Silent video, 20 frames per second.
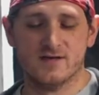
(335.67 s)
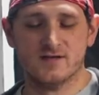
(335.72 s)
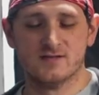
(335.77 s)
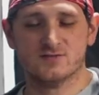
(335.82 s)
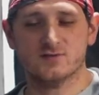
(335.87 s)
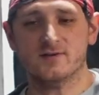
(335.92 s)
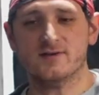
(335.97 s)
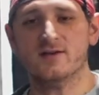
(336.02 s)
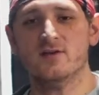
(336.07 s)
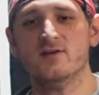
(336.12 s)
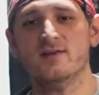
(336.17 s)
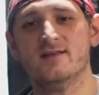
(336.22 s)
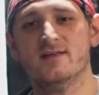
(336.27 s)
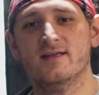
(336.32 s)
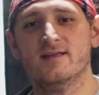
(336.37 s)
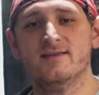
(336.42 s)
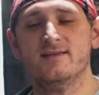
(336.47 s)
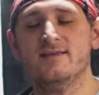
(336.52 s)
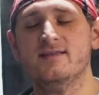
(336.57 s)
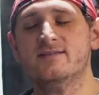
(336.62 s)
So it
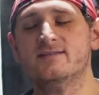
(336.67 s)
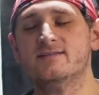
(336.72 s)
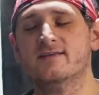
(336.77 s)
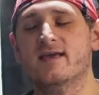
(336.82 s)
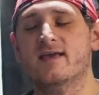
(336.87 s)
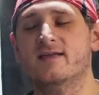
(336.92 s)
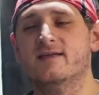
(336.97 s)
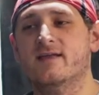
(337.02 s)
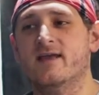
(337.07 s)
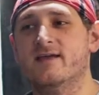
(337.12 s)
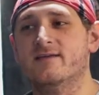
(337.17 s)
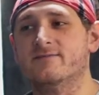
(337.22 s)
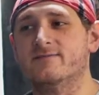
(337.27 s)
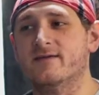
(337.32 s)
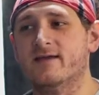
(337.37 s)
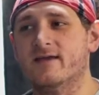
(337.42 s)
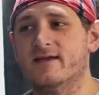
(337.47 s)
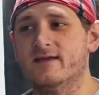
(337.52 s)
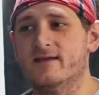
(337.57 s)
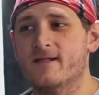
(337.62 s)
needs
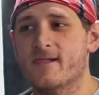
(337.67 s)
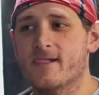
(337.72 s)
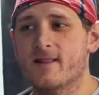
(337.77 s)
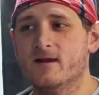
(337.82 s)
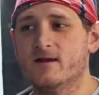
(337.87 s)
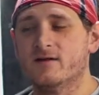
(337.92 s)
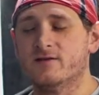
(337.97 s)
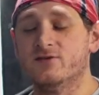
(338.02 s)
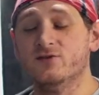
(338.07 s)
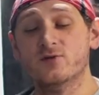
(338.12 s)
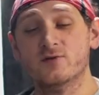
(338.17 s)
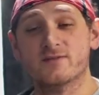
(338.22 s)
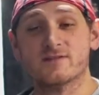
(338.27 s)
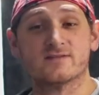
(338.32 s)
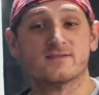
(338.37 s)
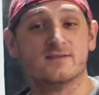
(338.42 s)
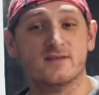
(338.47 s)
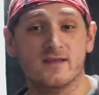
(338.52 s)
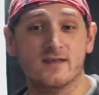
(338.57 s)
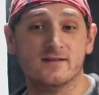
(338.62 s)
you know what
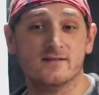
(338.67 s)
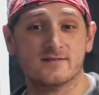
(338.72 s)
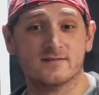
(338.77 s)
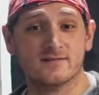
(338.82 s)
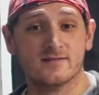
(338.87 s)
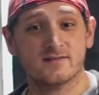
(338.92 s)
this needs?